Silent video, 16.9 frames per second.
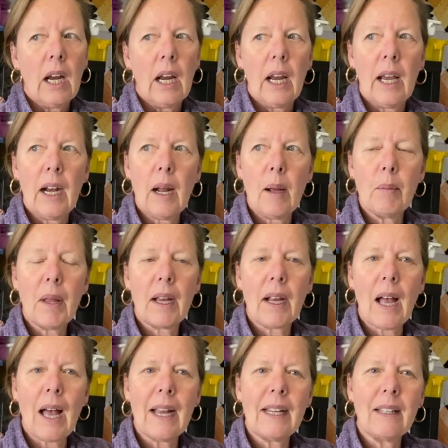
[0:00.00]
And I'm
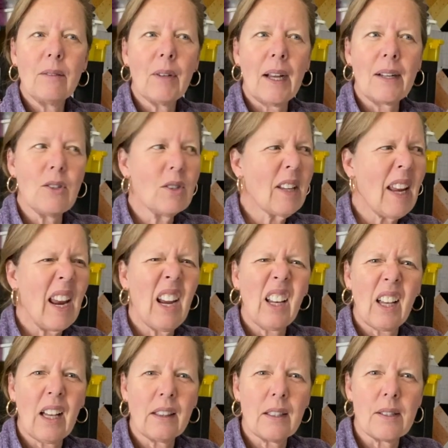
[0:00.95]
like, I just can't
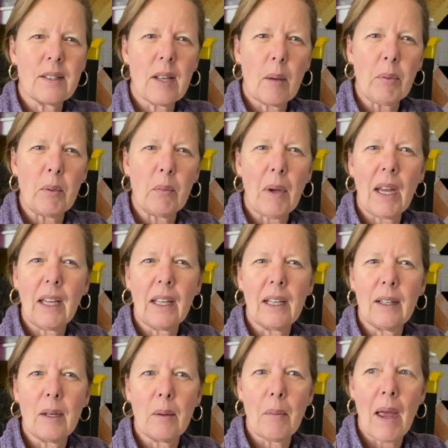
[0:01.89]
cut this up and make it
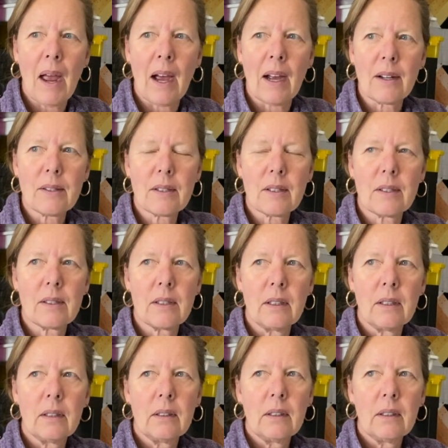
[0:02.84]
into masks.